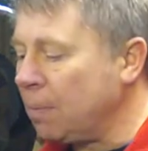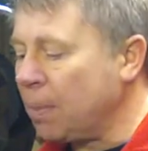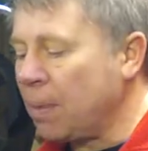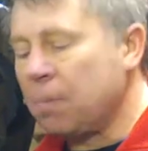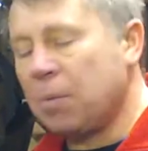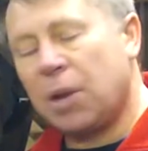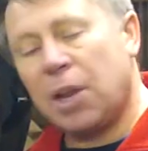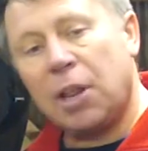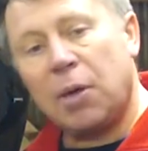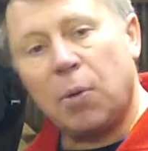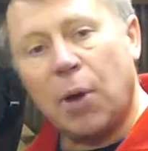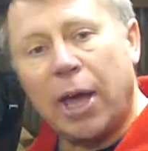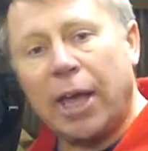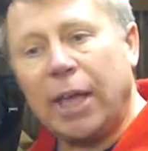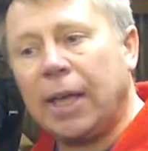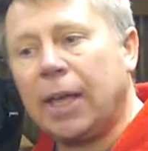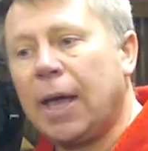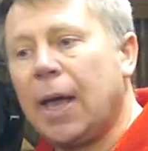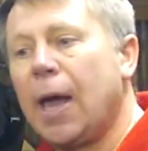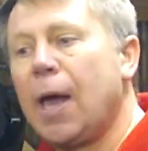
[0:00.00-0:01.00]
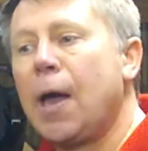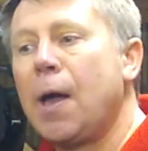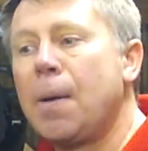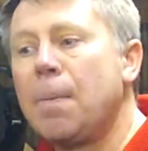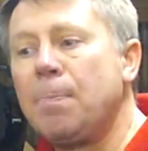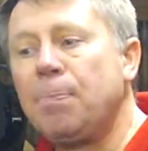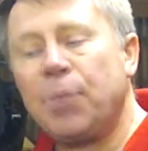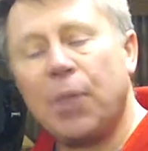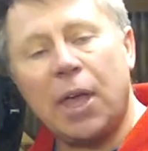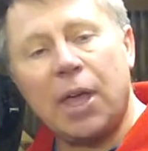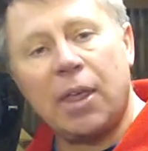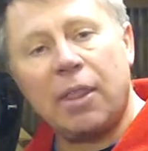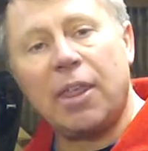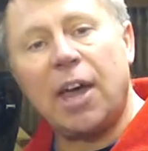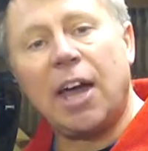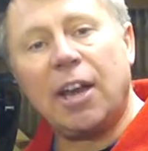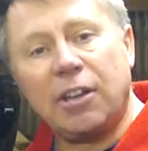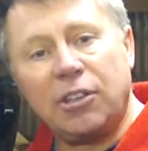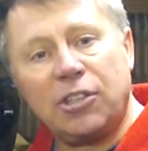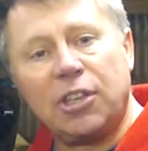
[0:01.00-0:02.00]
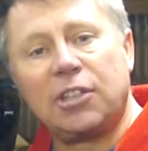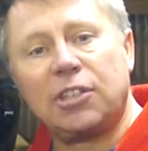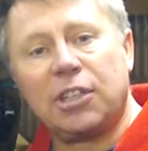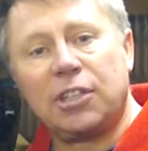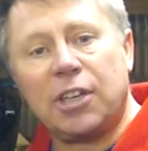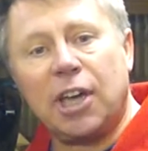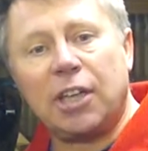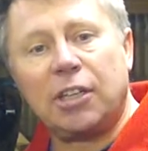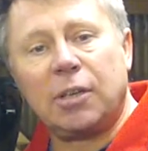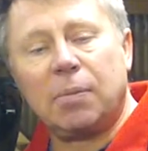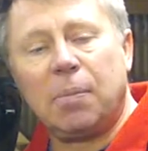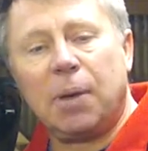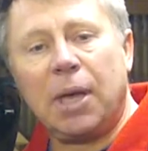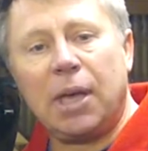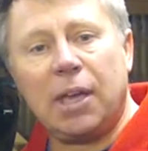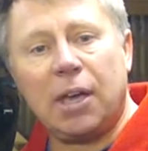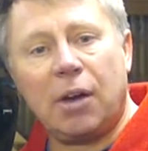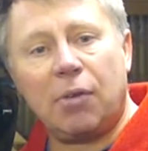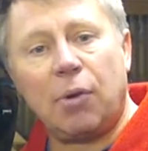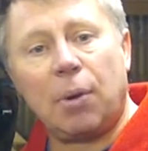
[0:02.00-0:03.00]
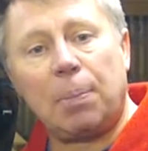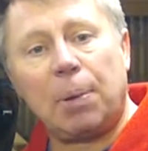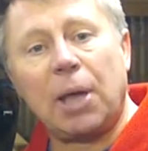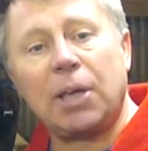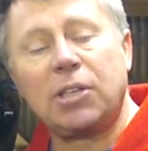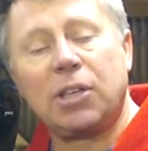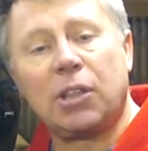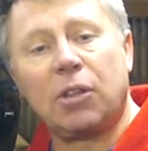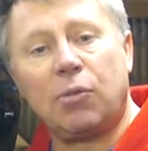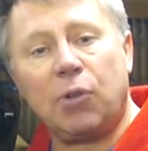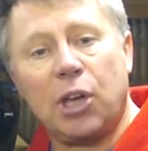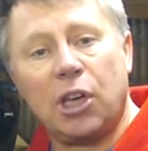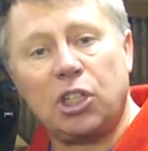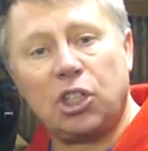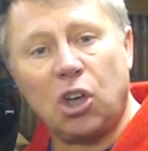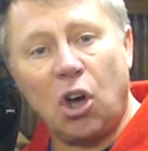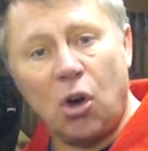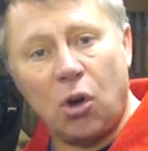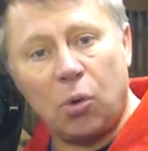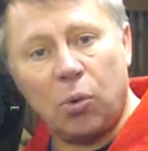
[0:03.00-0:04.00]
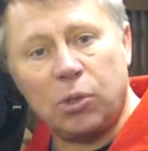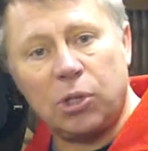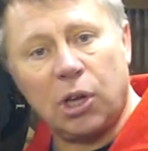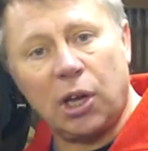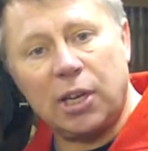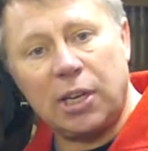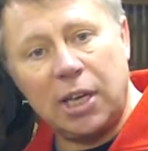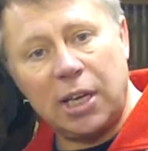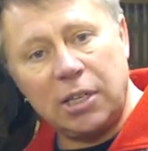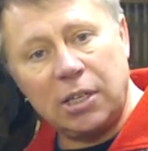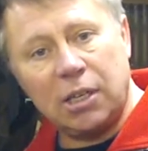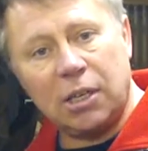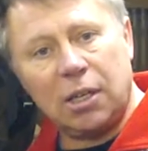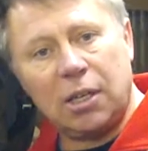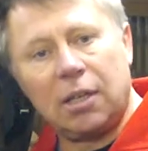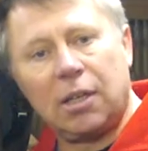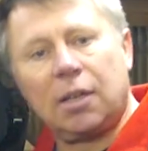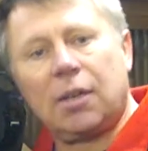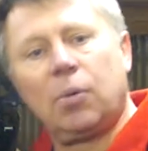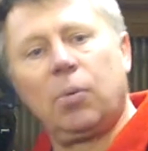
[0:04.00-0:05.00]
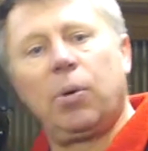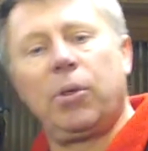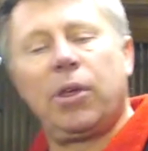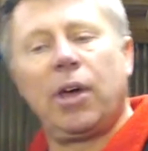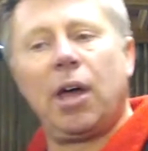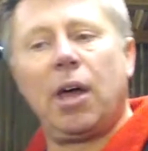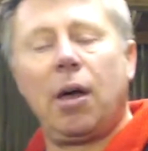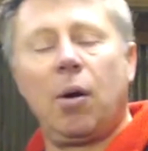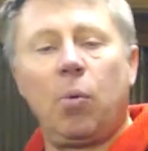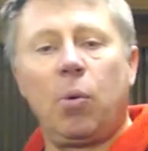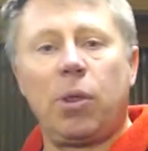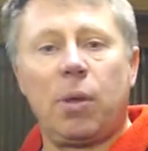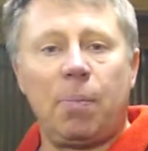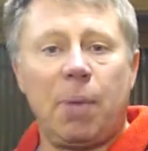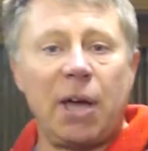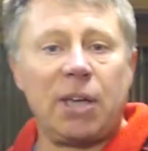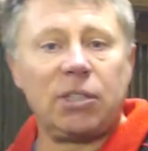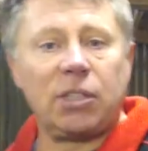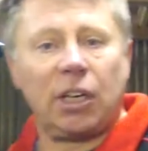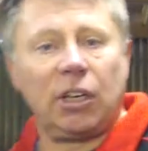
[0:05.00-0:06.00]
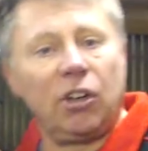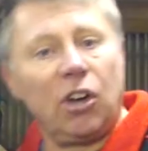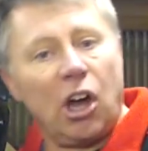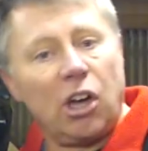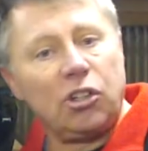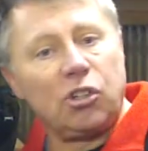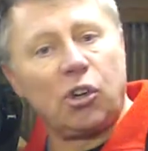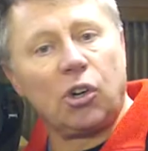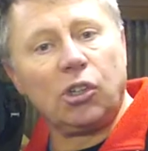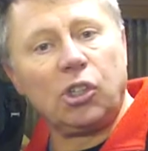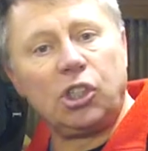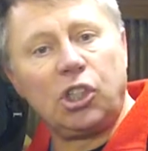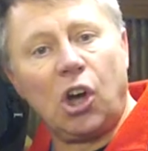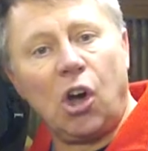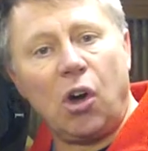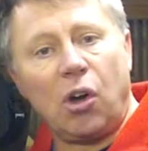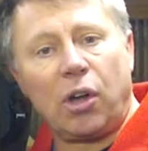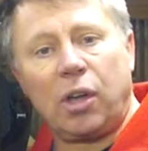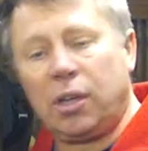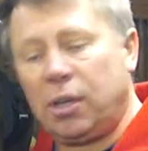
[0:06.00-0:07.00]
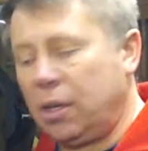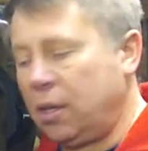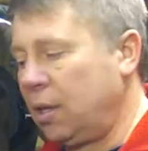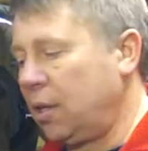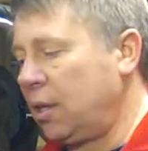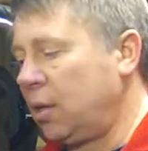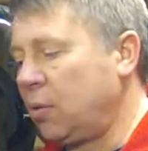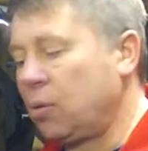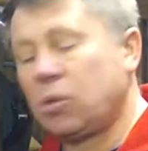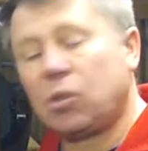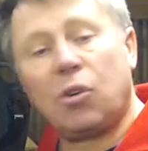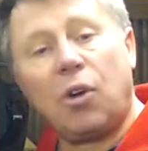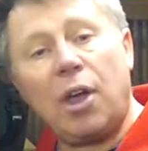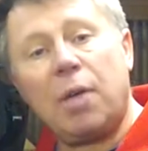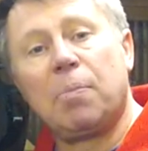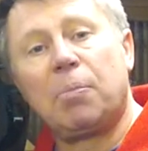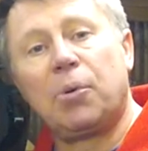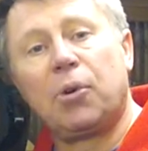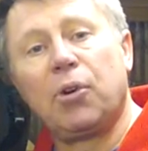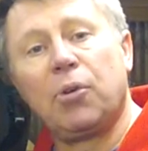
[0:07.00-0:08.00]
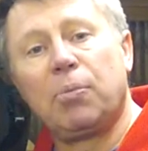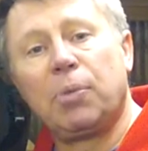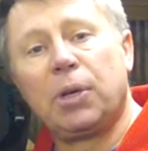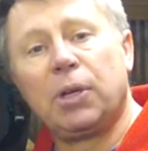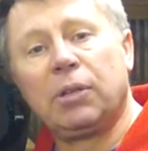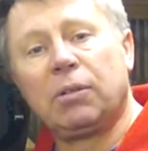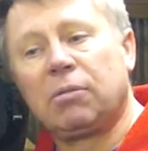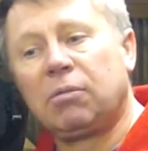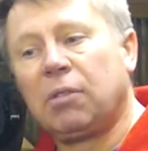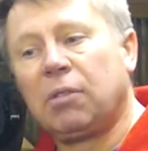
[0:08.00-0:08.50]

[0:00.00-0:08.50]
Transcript: But anyway, that necessitated me replacing the rear shock, which I did with a basic nitron shock. It was a great improvement,